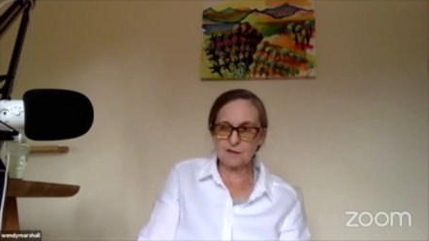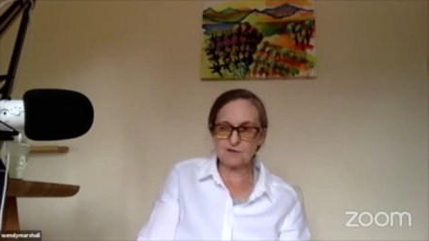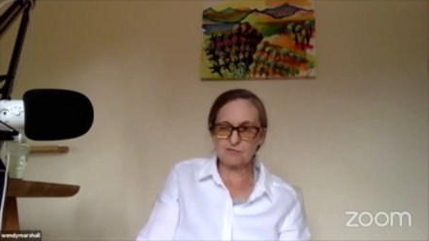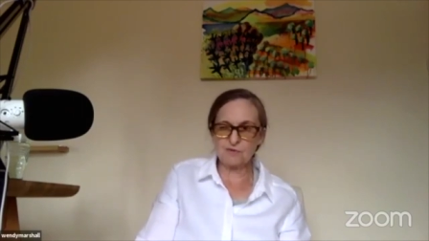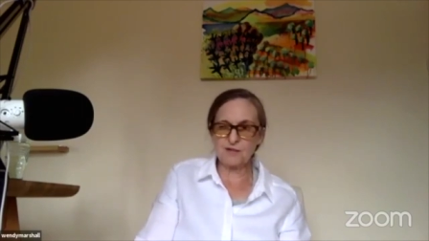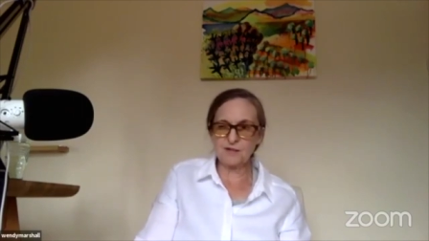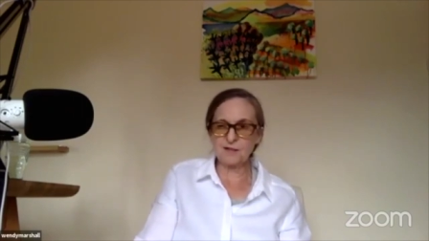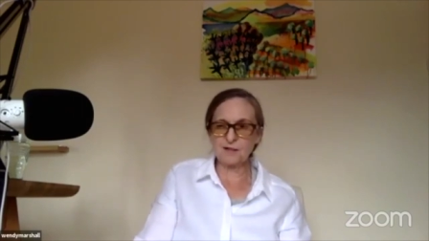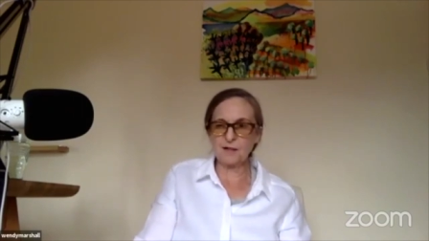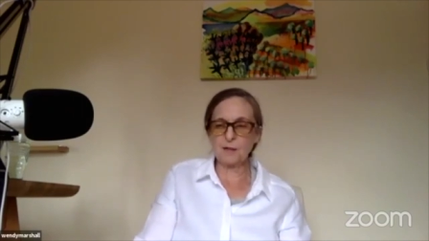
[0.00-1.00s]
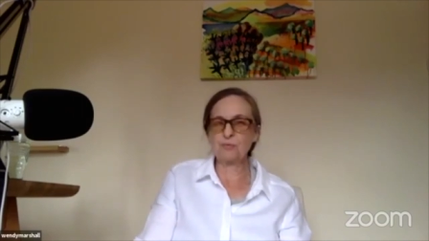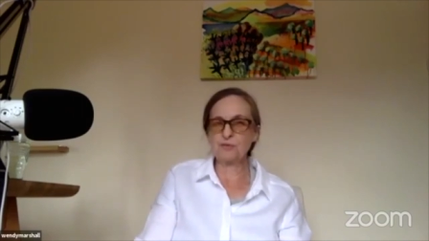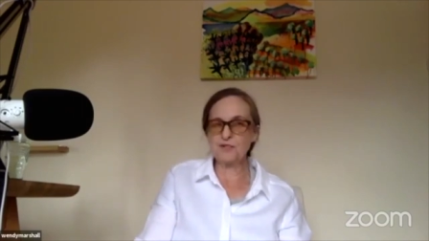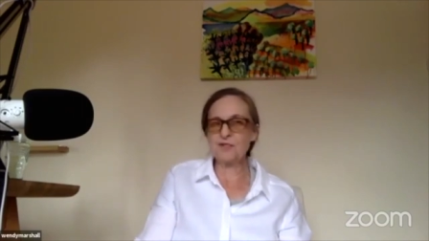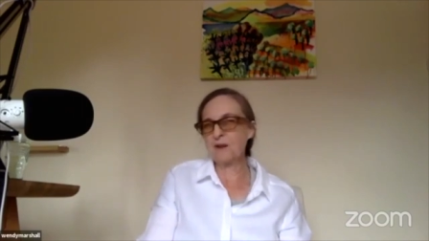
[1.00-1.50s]
really a
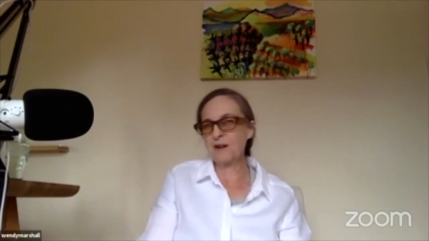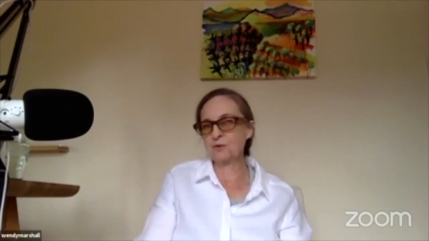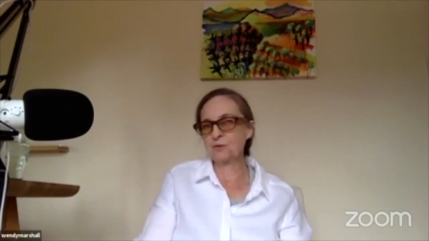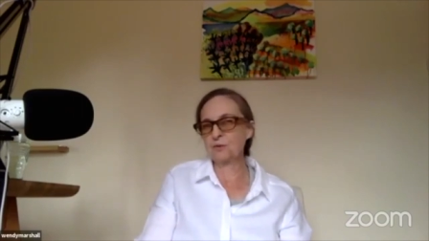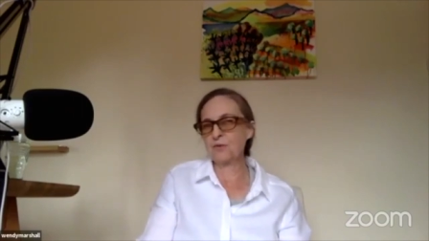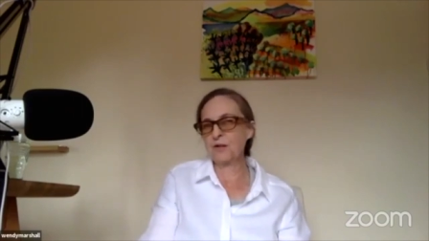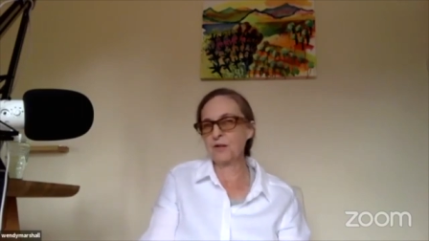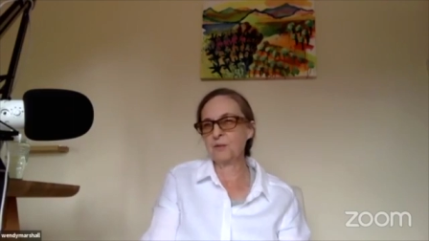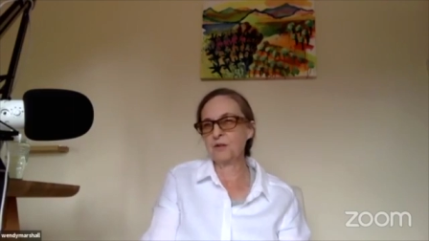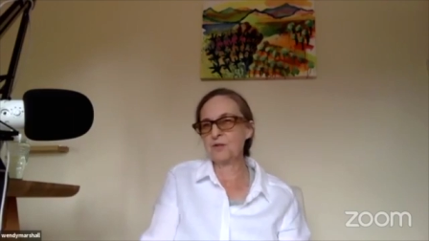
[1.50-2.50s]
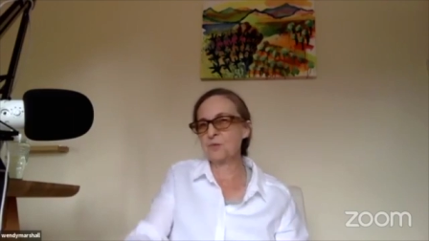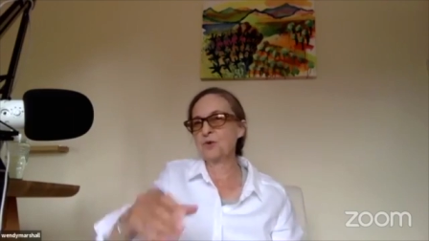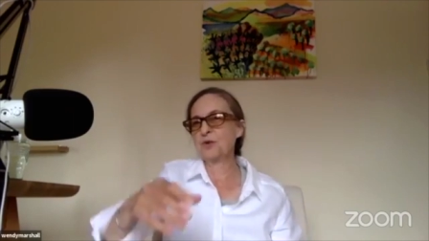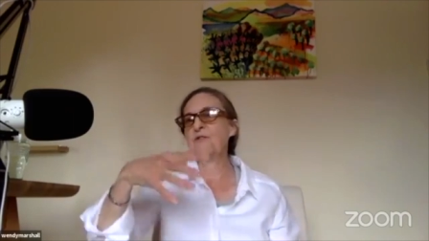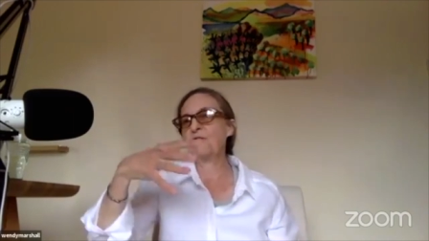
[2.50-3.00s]
pretty radical thing, because what
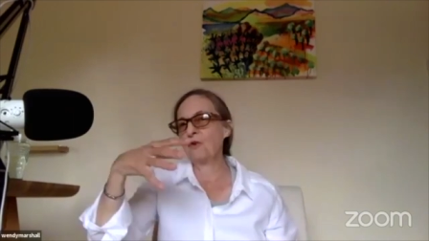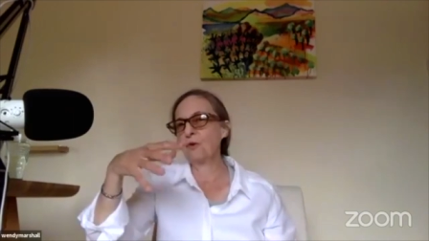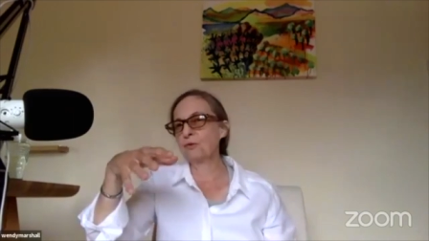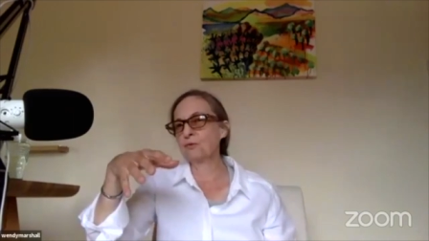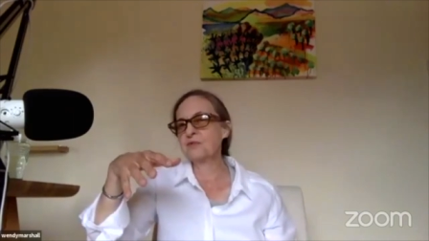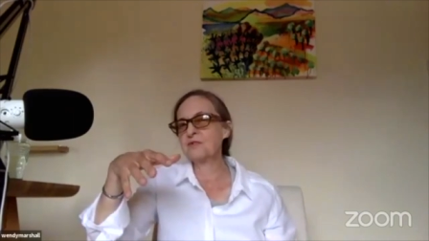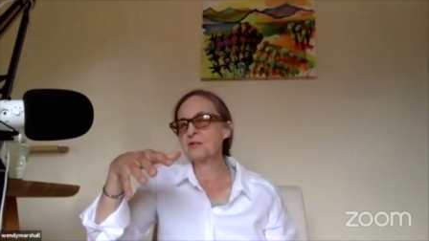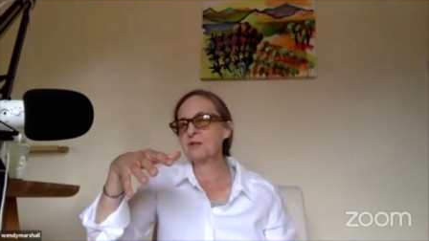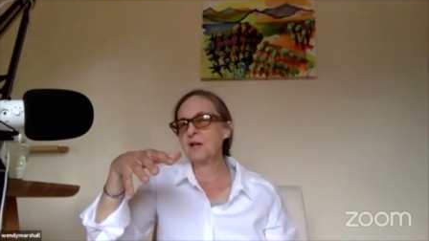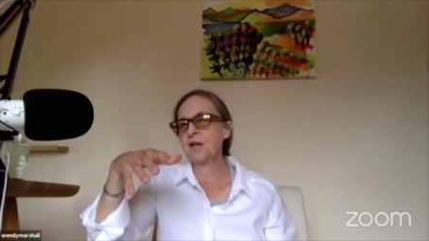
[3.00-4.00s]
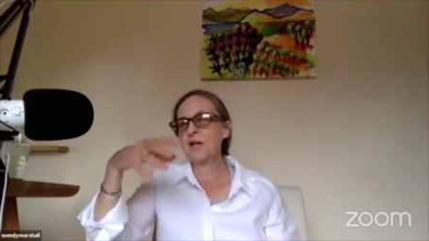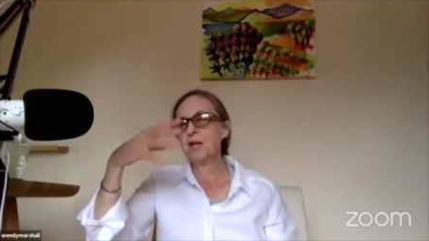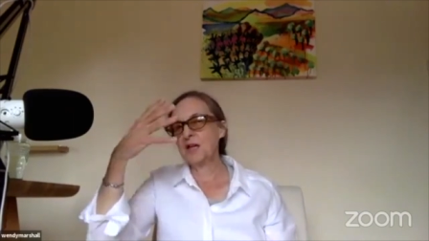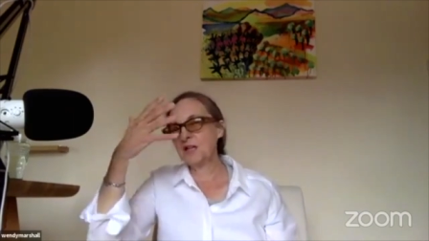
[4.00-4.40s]
it involves is